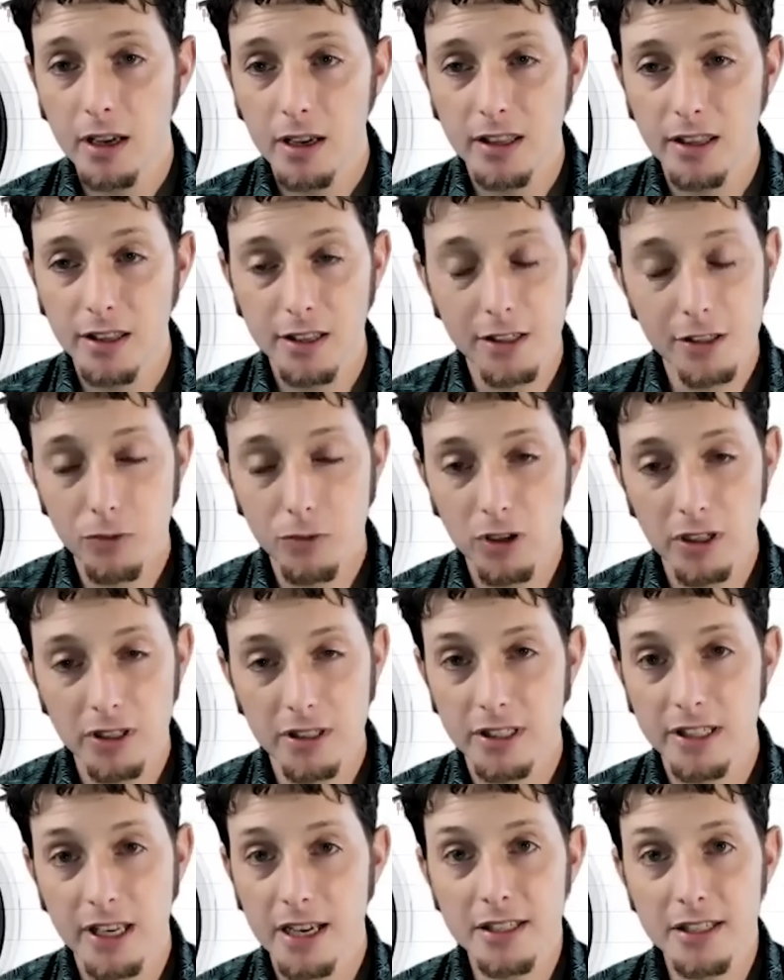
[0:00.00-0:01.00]
This was
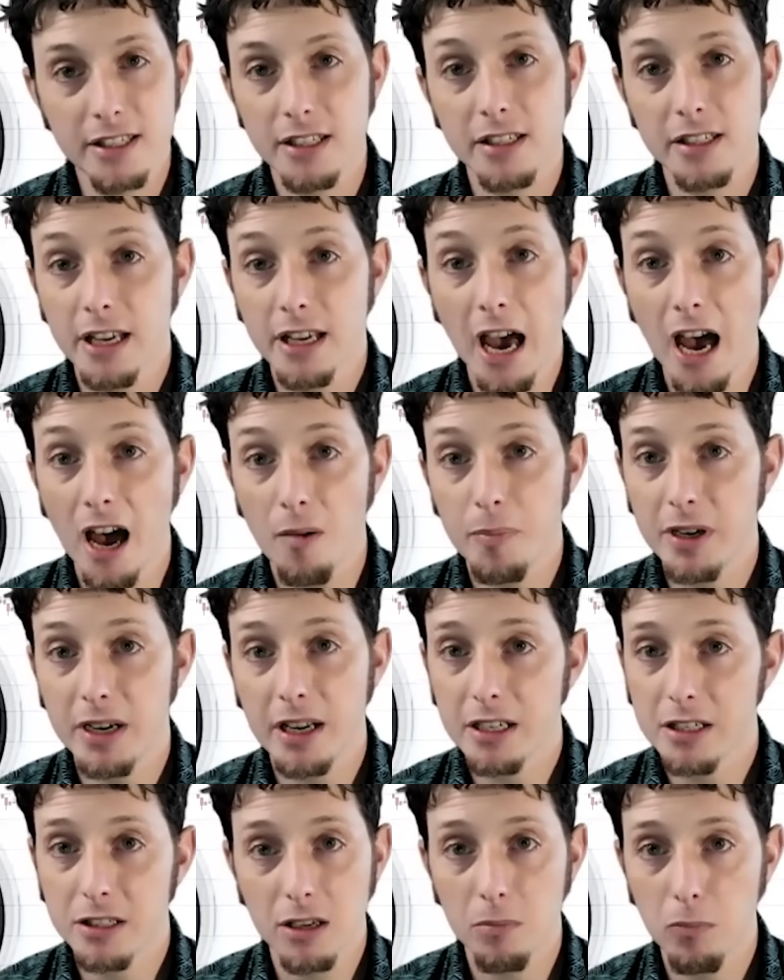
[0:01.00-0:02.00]
destined to happen
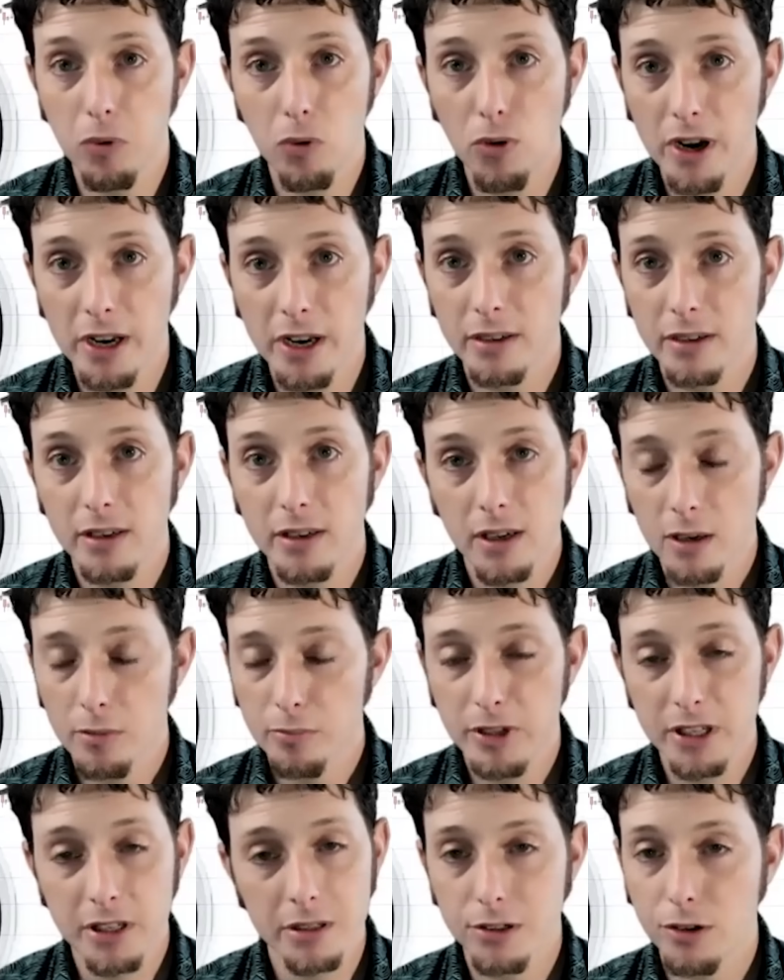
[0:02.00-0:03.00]
at some point
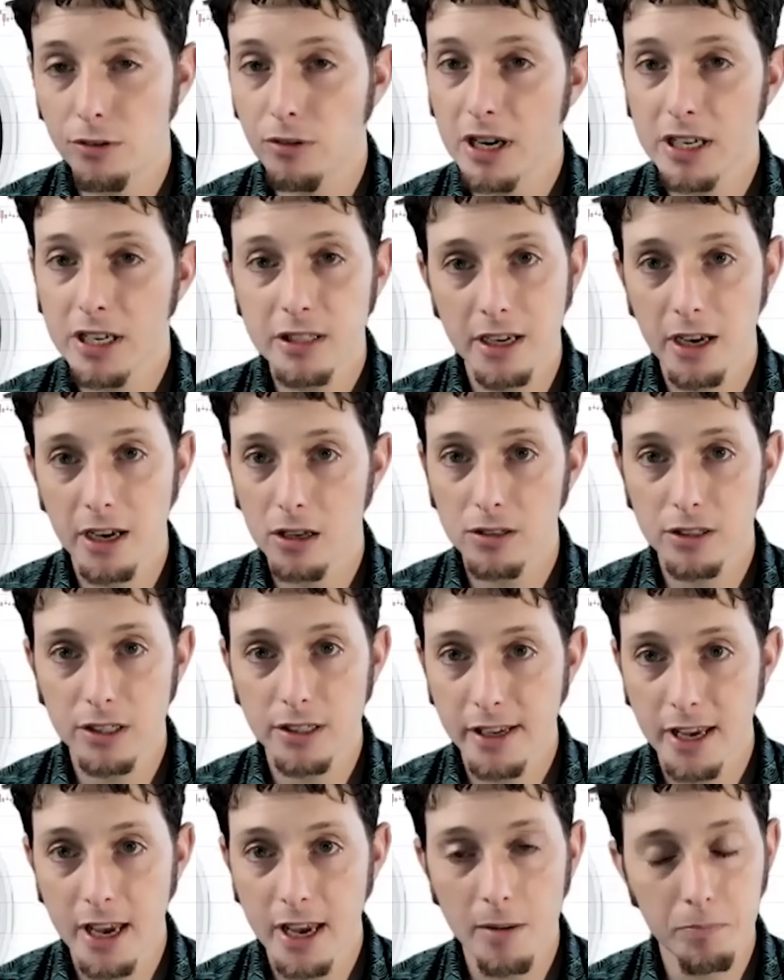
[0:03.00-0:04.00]
because Grayscale
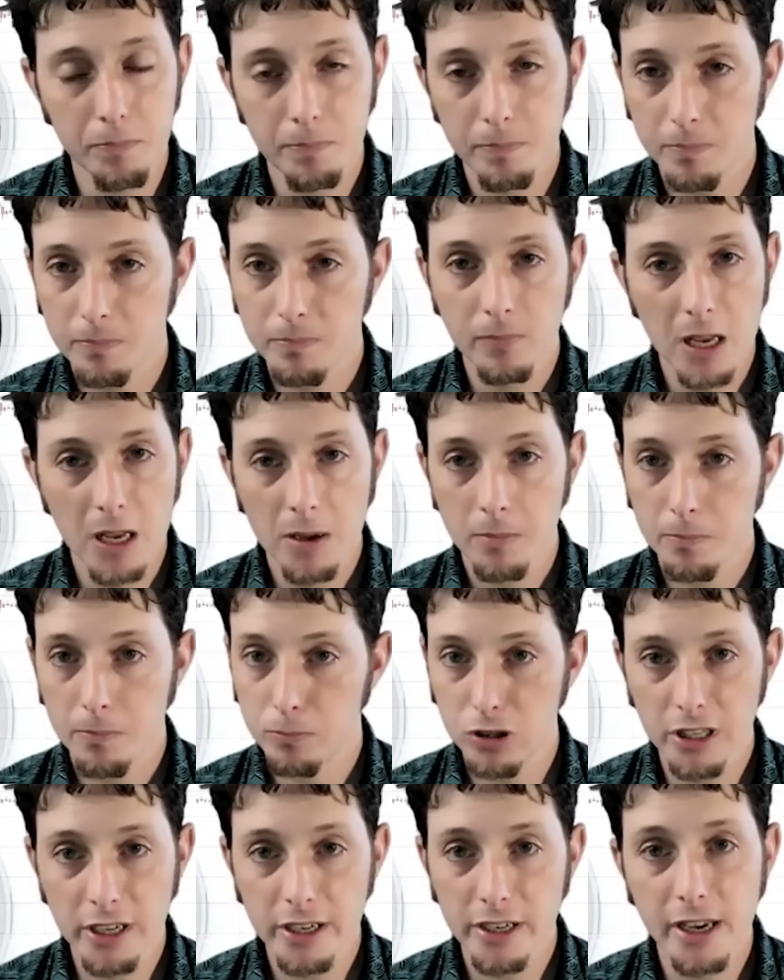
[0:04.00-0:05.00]
just kept
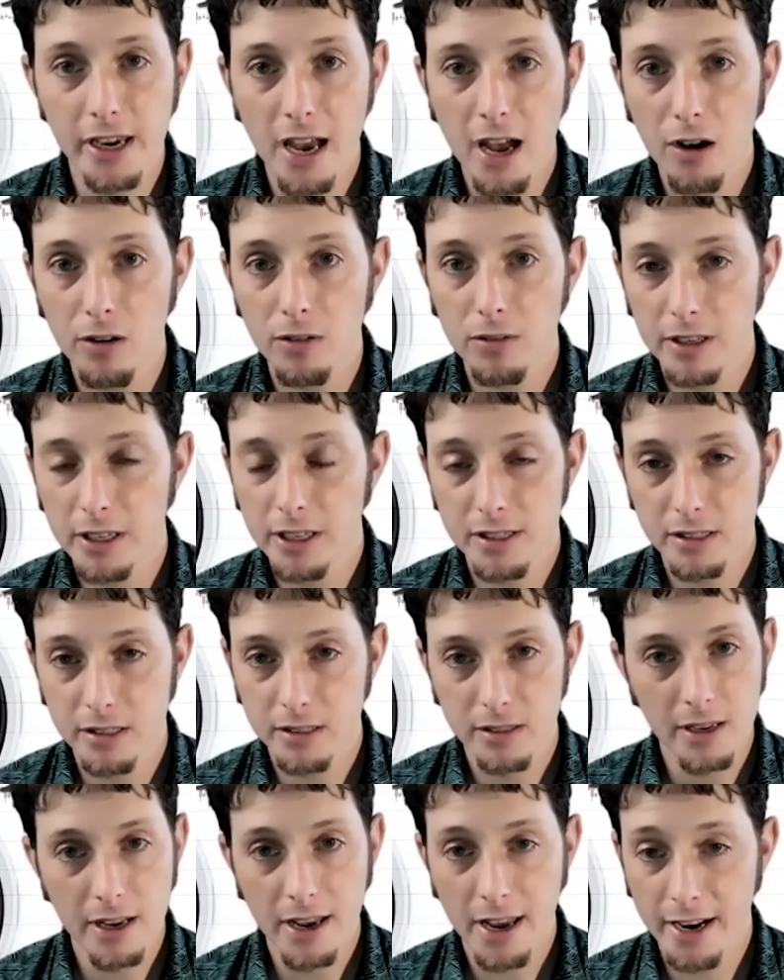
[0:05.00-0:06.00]
bleeding out
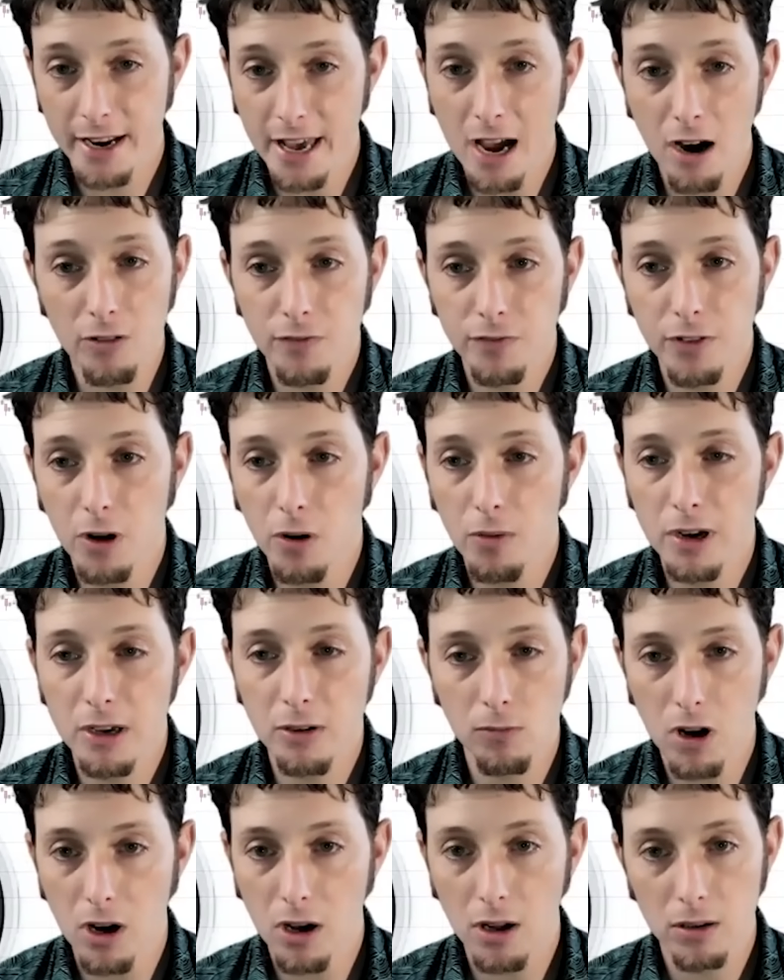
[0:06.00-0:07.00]
and outflowing
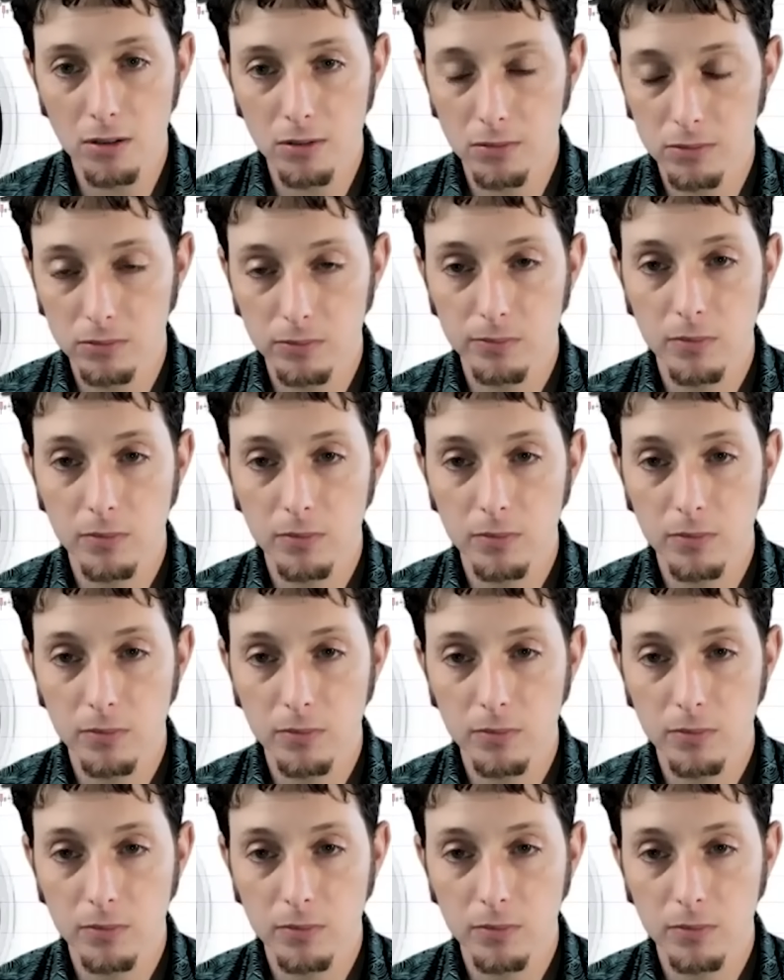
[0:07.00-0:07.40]
while